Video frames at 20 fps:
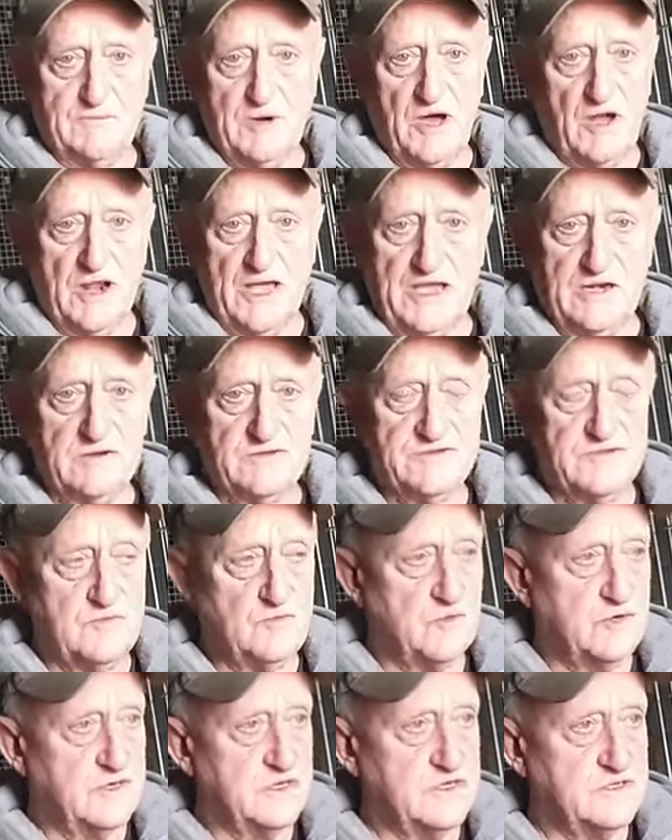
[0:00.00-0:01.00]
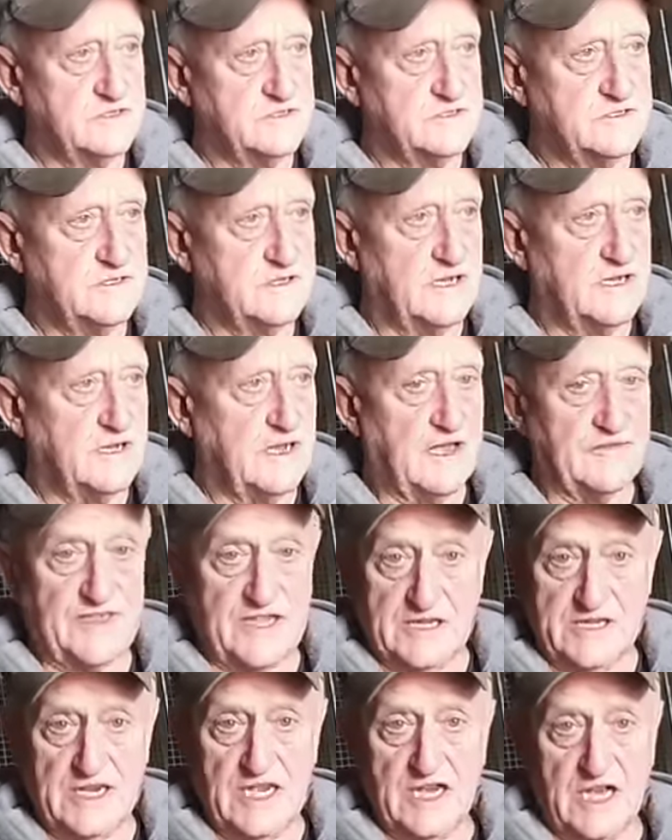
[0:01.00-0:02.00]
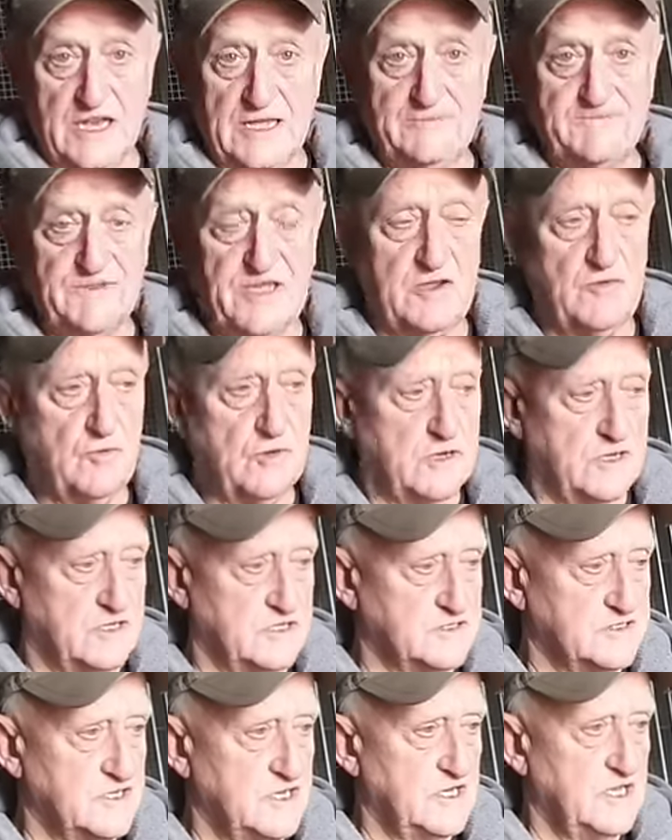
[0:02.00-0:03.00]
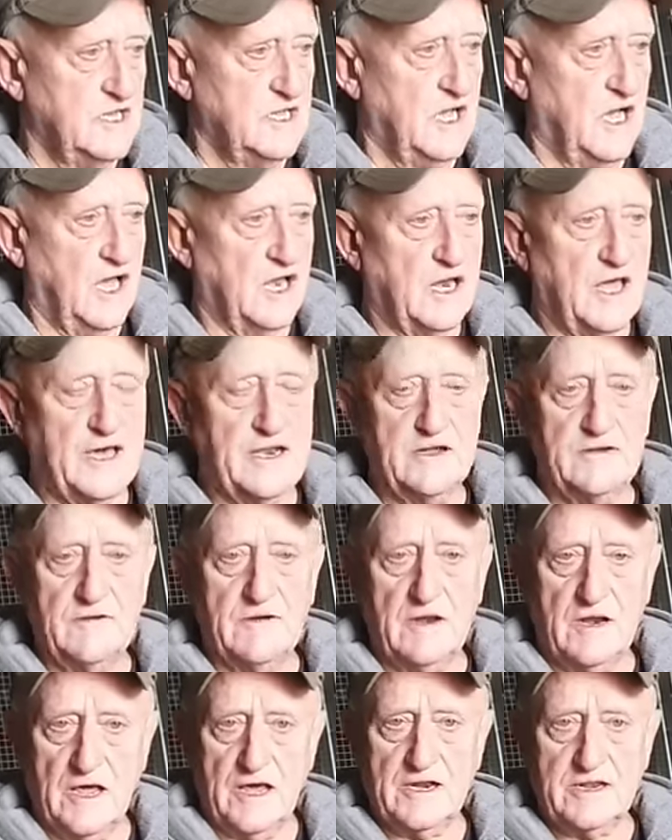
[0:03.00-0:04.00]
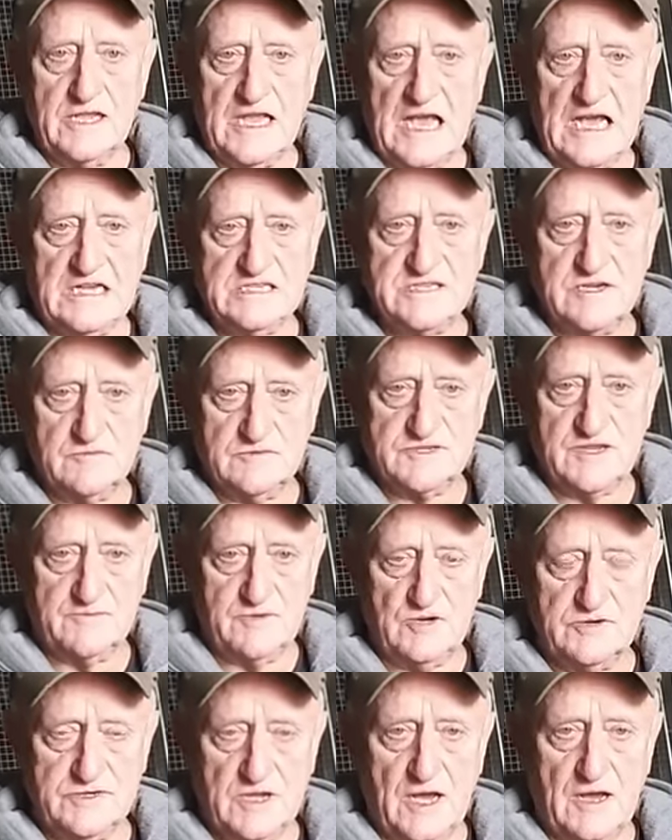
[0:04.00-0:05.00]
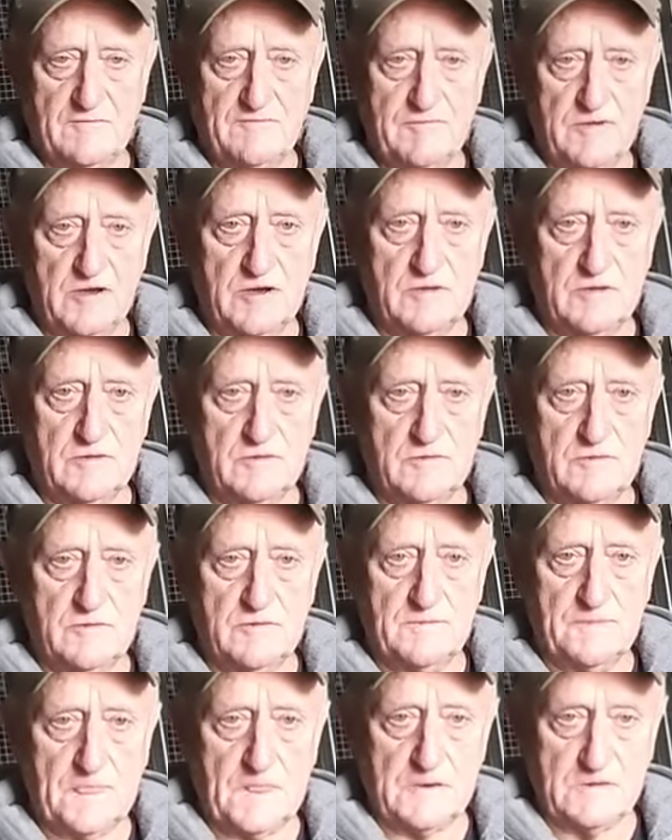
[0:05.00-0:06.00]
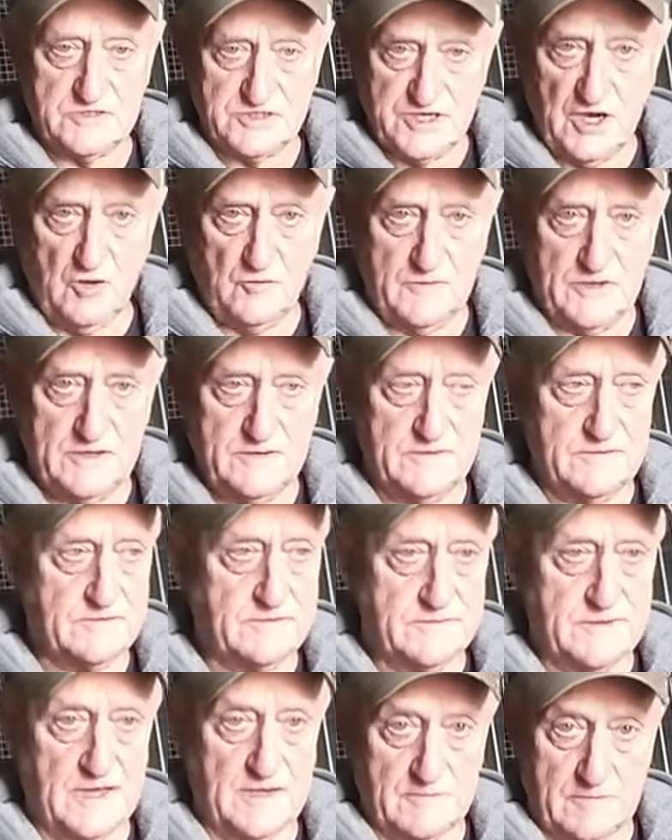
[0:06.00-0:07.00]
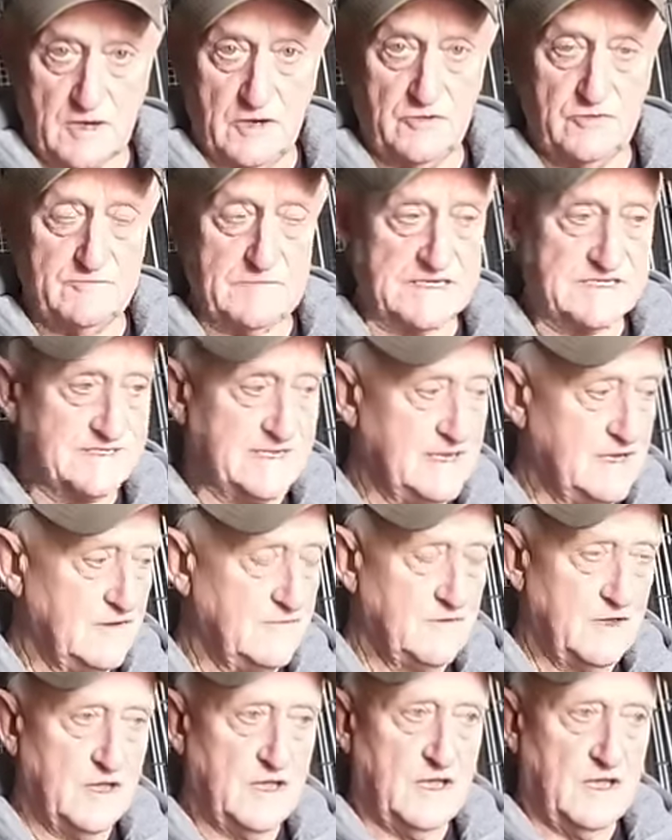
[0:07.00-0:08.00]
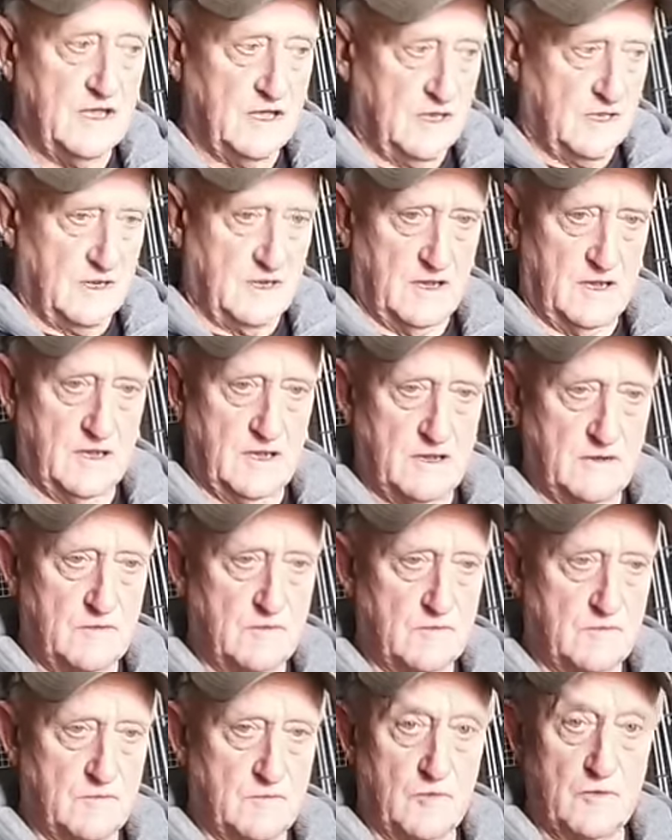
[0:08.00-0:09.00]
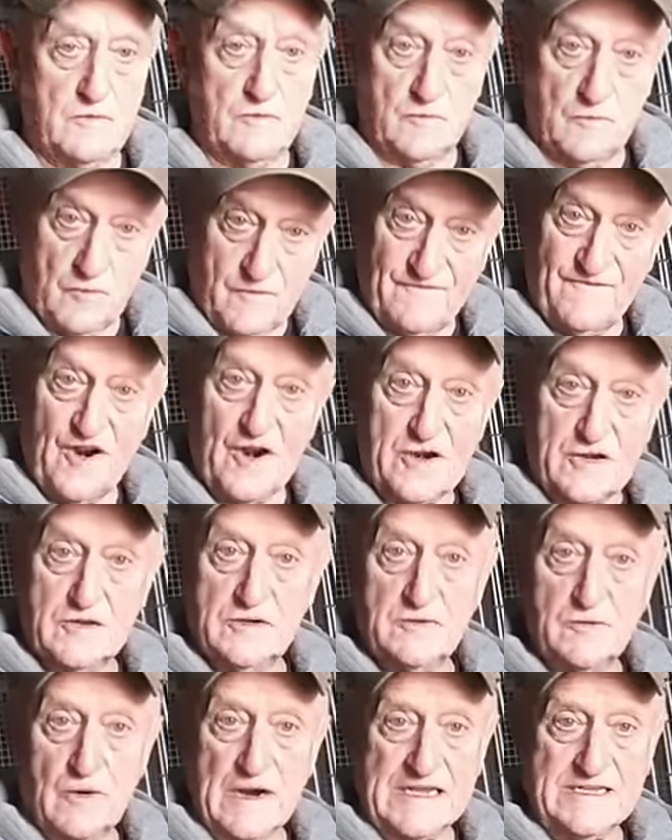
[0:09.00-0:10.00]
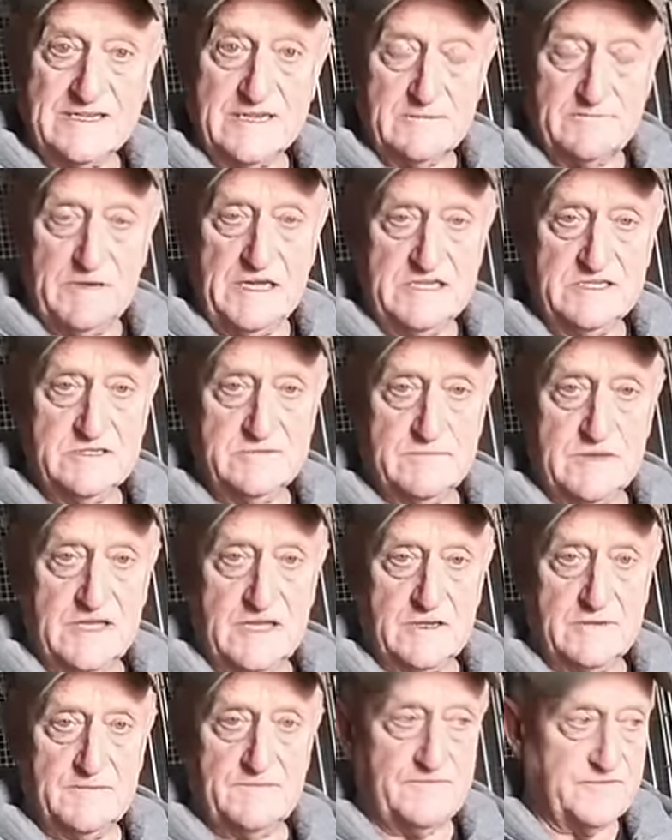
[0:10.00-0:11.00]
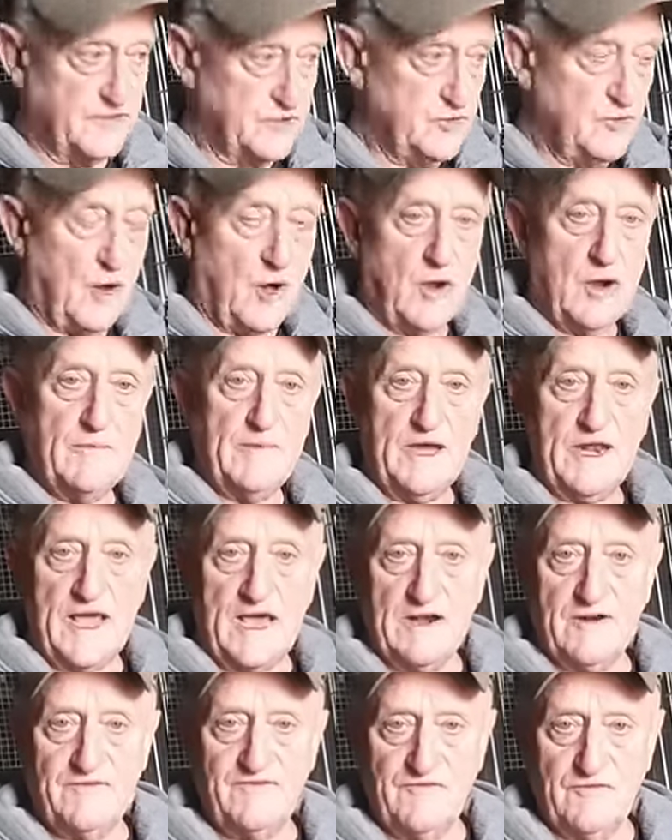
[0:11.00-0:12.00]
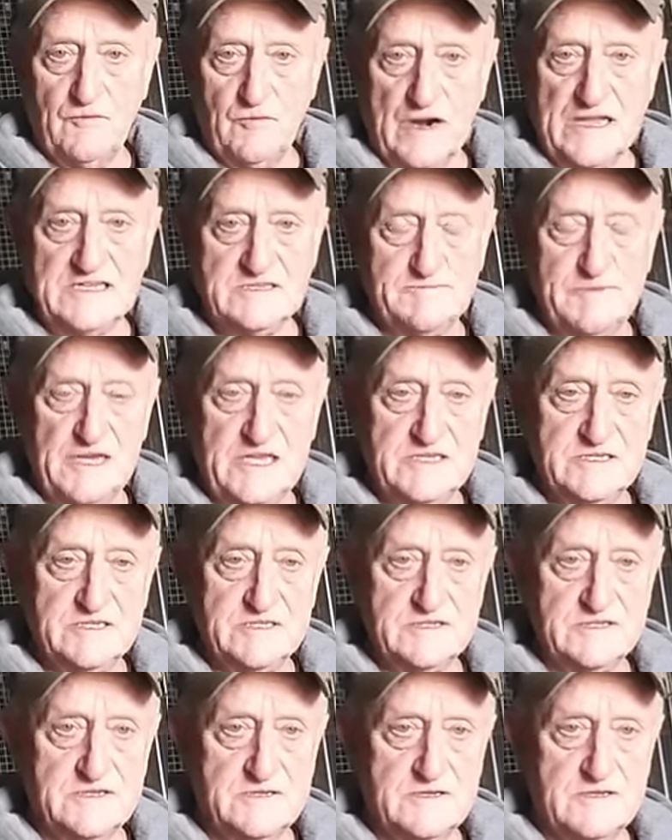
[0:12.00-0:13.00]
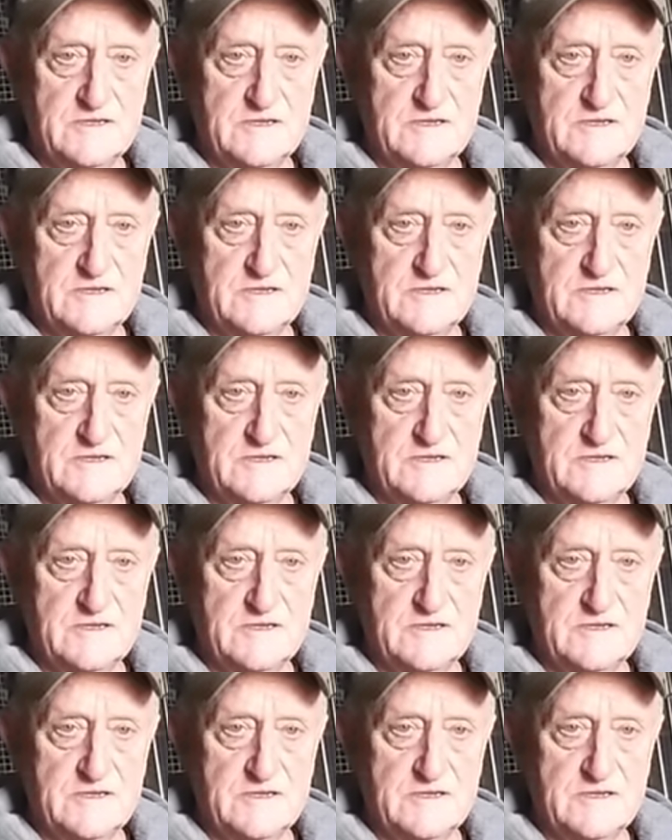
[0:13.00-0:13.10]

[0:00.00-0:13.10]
Paul Anderson was, I think Dick Lipsky was. A lot of guys that were some of your top showmen, including myself, were very good racing pigeon men, knew all about how to race pigeons.